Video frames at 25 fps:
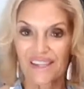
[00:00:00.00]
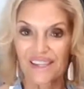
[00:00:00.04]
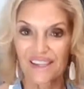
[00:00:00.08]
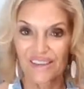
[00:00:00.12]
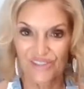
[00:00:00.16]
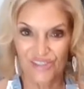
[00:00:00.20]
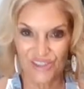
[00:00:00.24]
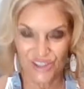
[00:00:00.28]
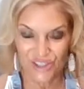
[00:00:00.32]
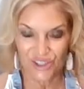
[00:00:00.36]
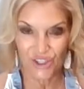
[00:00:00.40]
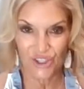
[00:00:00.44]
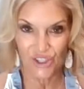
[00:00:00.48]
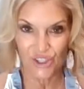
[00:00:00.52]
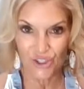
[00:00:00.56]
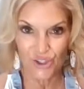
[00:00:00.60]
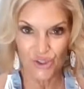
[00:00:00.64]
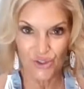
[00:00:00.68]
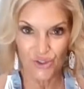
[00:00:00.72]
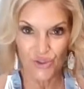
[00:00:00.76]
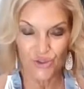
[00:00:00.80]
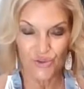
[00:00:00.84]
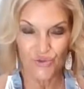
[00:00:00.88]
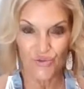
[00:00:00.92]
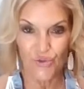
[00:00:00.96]
leaves to
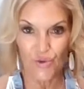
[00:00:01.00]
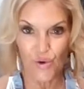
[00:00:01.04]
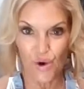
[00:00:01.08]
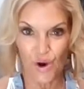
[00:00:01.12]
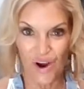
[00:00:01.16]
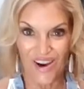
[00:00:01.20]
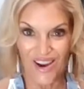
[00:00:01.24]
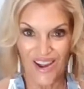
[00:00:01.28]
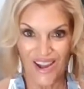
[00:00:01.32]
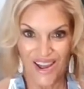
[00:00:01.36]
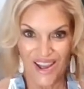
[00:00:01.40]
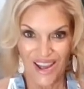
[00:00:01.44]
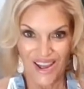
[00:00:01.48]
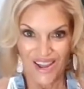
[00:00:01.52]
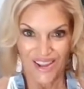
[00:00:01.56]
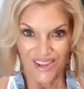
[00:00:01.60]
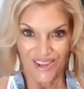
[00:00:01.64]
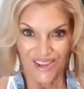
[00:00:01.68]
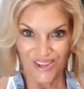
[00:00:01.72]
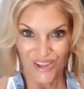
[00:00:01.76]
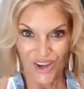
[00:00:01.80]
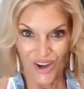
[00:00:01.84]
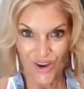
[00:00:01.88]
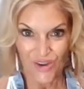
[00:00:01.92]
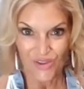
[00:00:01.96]
use for,
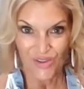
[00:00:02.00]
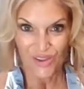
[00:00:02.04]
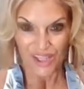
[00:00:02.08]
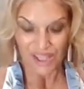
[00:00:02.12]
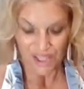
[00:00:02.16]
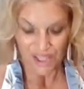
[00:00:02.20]
you know,